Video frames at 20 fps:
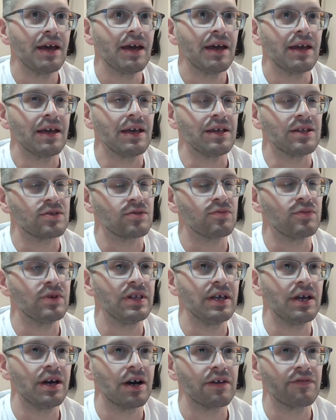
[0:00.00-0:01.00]
it's
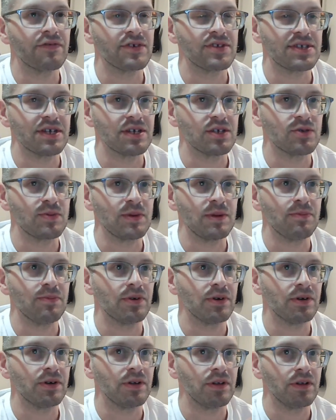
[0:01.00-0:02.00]
really hard for
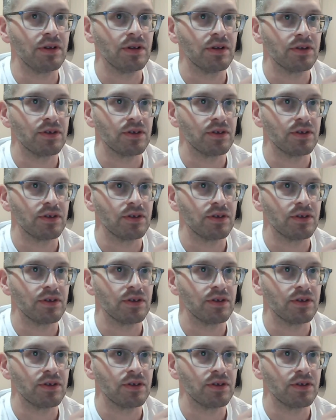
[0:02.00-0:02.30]
salespeople